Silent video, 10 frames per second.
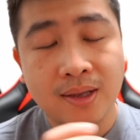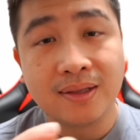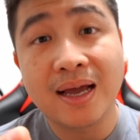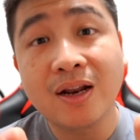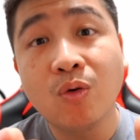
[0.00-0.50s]

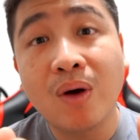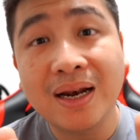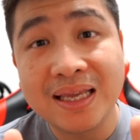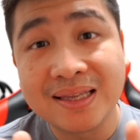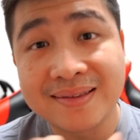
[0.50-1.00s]
The other
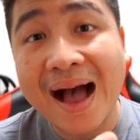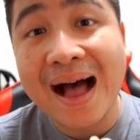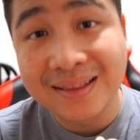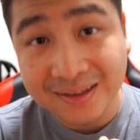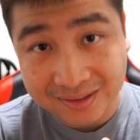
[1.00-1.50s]
one is
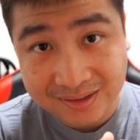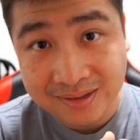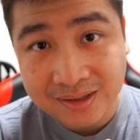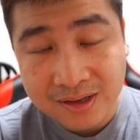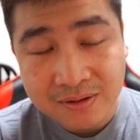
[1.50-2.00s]

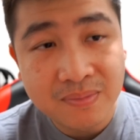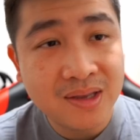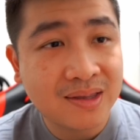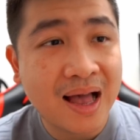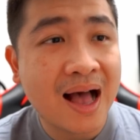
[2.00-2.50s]
others.
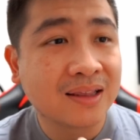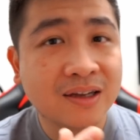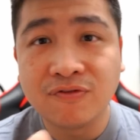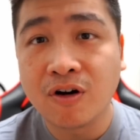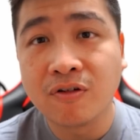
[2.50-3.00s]
Means
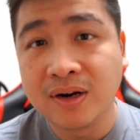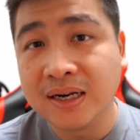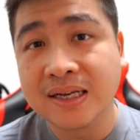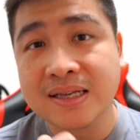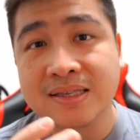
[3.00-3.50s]
other
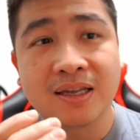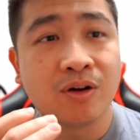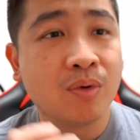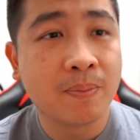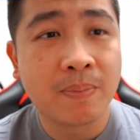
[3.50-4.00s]
foreigners,
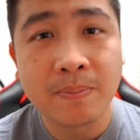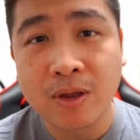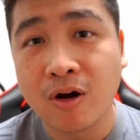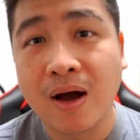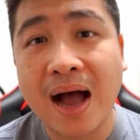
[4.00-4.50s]
work
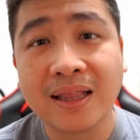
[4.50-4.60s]
permit or